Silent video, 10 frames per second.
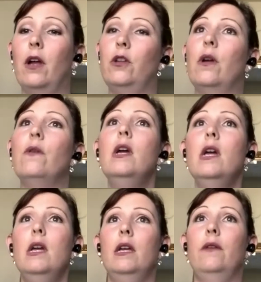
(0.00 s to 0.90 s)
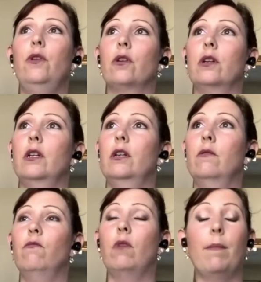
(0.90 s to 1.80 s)
You know, if you're gonna
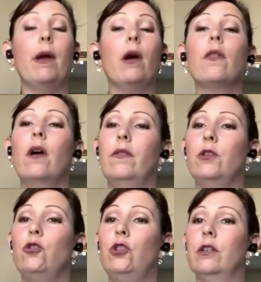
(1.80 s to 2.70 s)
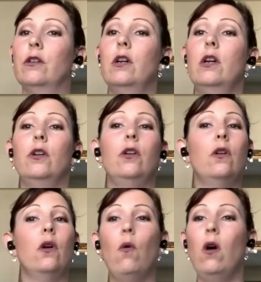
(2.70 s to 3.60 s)
run a marathon this year, you
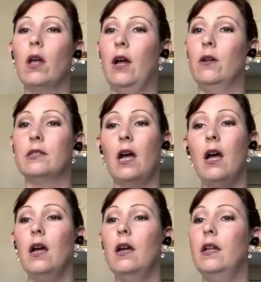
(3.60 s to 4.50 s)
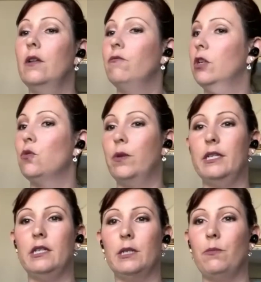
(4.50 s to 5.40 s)
don't walk outside and run
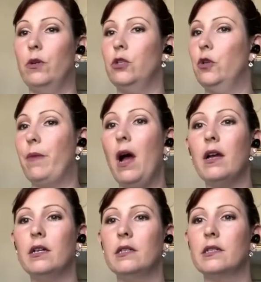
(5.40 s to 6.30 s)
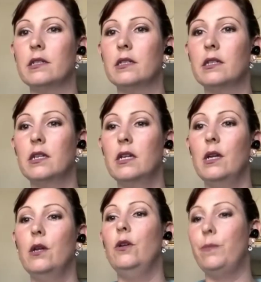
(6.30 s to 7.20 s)
26.2 miles.
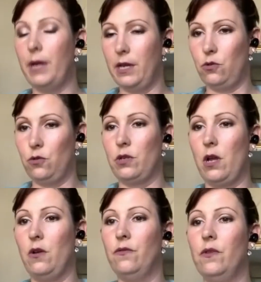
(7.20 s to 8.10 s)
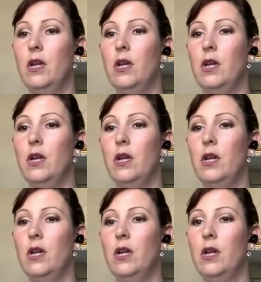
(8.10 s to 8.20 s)
You pace yourself.